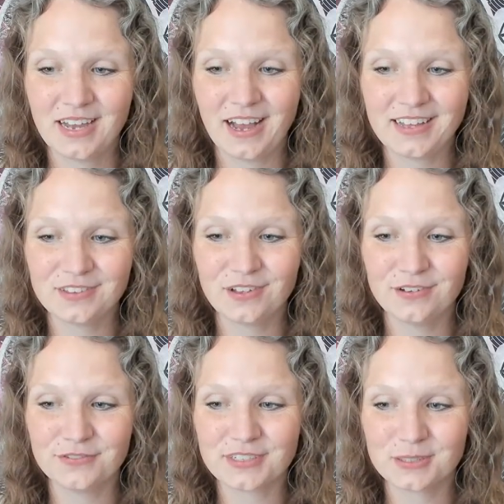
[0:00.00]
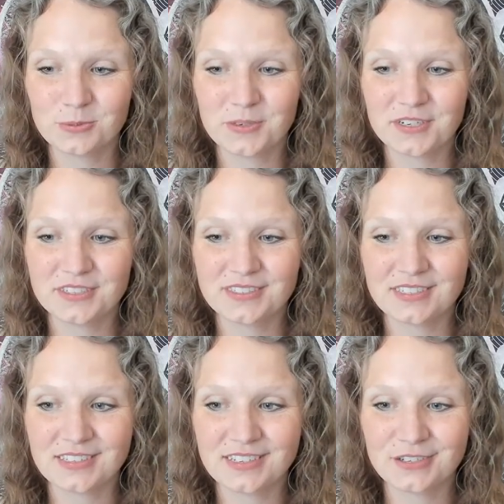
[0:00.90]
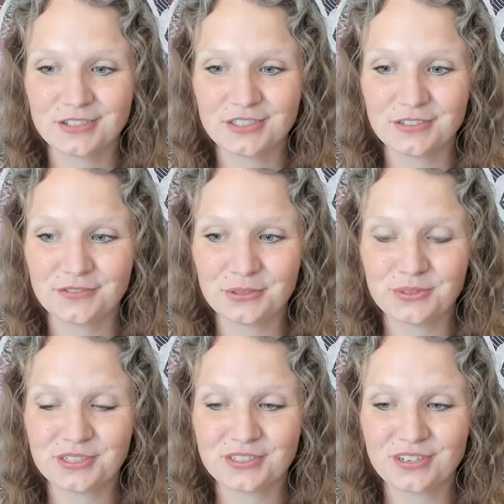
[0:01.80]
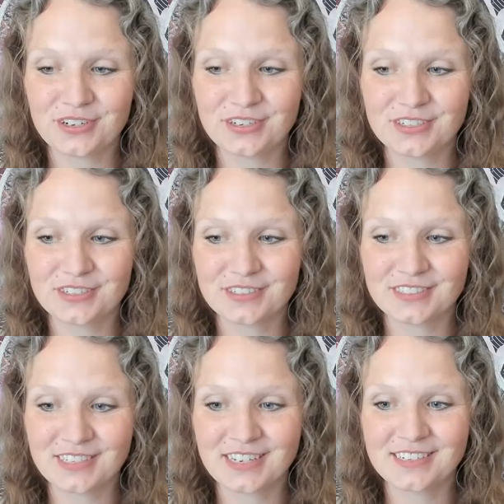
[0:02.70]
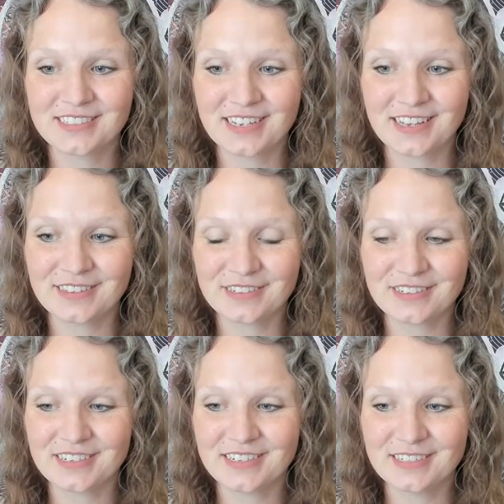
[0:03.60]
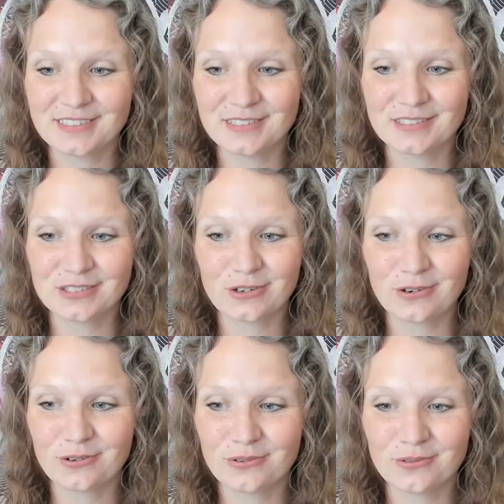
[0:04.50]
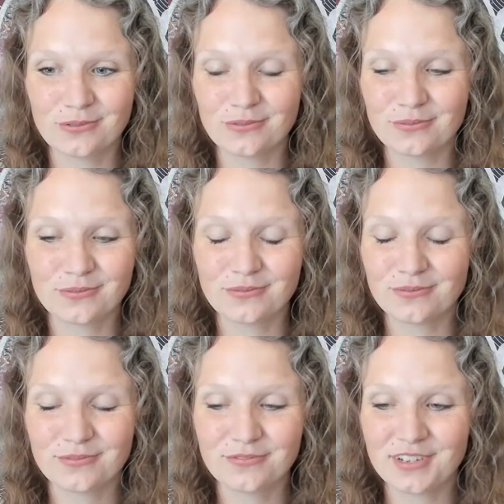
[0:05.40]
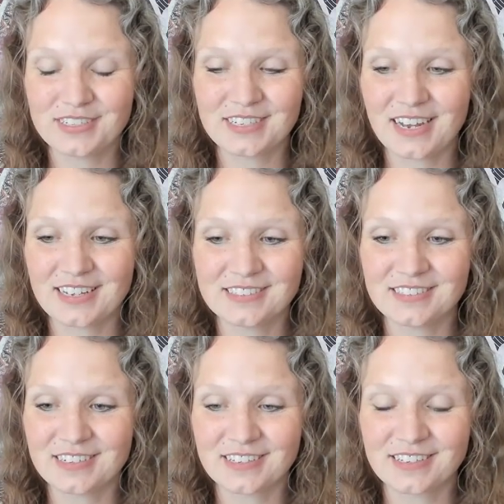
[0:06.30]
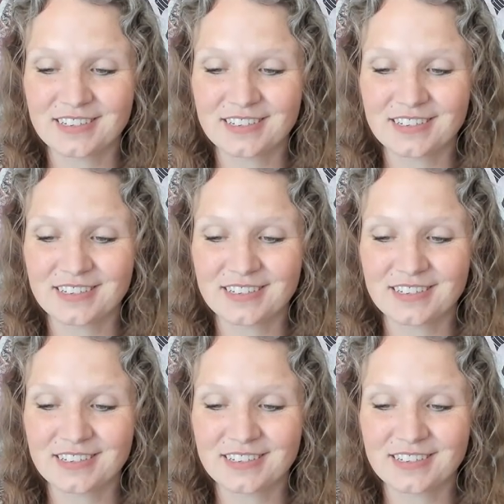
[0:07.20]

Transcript: I love experiencing the energy of you and your daughter together. It's so fantastic.